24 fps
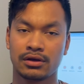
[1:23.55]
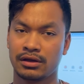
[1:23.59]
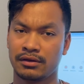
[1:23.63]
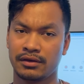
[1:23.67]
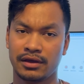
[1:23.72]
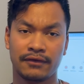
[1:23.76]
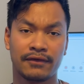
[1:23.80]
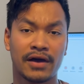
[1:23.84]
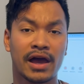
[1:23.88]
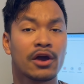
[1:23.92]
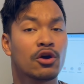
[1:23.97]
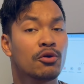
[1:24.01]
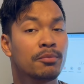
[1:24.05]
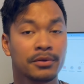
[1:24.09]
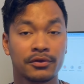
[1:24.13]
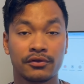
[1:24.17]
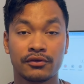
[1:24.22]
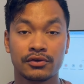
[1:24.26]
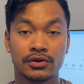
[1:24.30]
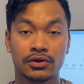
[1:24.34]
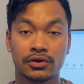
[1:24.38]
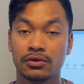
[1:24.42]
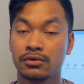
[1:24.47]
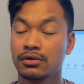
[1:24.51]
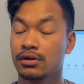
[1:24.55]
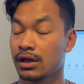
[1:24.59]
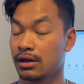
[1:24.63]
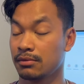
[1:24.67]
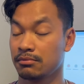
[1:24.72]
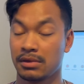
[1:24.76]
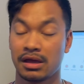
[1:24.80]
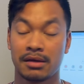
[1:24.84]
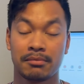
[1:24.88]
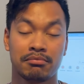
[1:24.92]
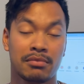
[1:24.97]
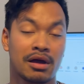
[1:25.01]
If I hope it's a dude,
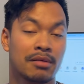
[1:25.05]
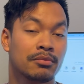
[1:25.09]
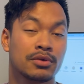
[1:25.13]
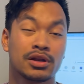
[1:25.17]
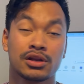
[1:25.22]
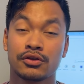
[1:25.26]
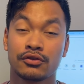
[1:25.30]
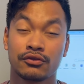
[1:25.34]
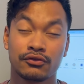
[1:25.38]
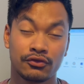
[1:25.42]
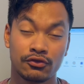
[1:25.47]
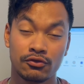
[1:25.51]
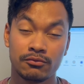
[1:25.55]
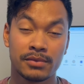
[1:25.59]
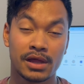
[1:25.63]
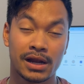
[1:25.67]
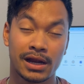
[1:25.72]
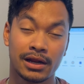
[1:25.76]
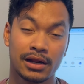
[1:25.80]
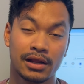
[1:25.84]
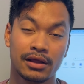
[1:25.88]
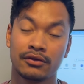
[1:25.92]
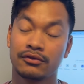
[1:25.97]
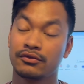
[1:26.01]
I'm gonna assume that it is,